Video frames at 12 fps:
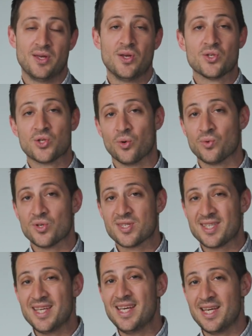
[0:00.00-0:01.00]
So
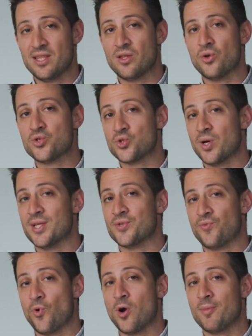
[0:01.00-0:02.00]
seeing those
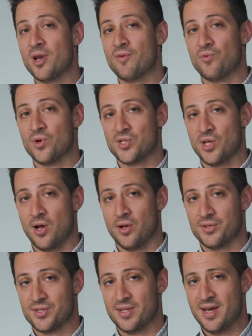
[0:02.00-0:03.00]
transformative
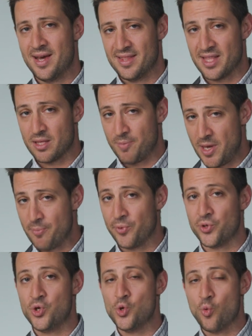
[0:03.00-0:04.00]
results that the people
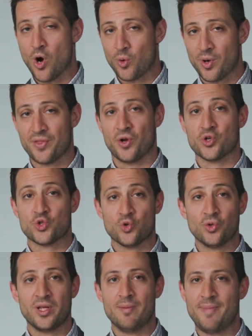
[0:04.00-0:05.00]
you work with are
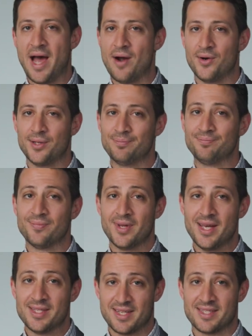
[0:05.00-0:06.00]
truly empowered,
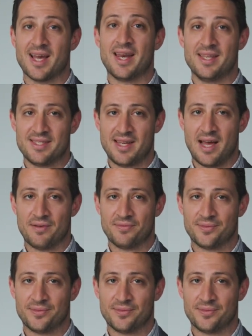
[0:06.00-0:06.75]
it's exciting stuff.